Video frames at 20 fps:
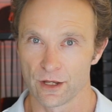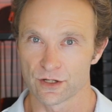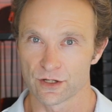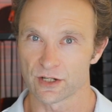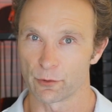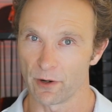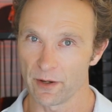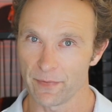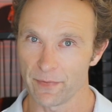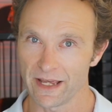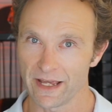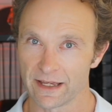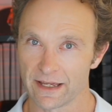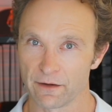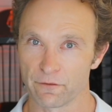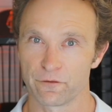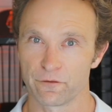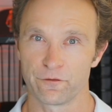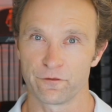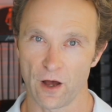So we're
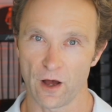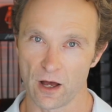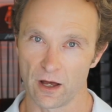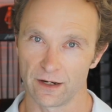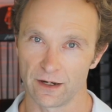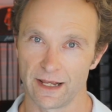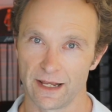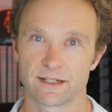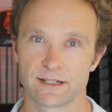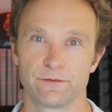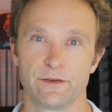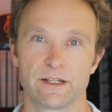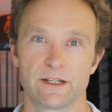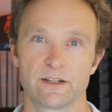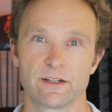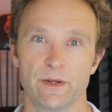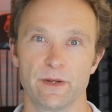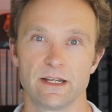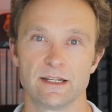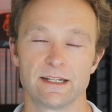making far less
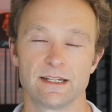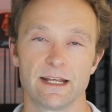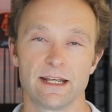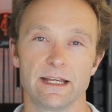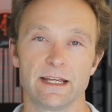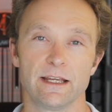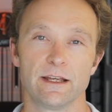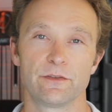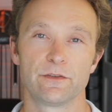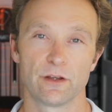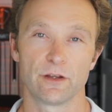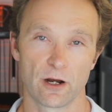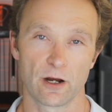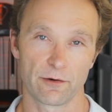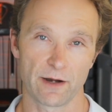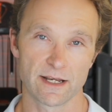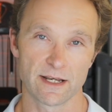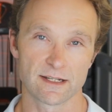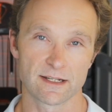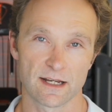vitamin D than our
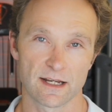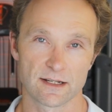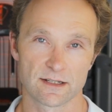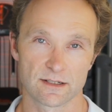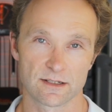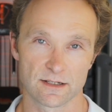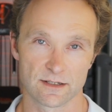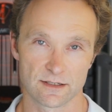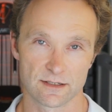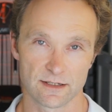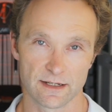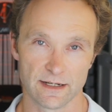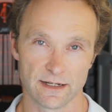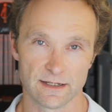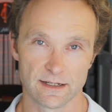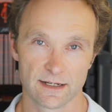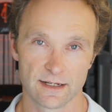ancestors did.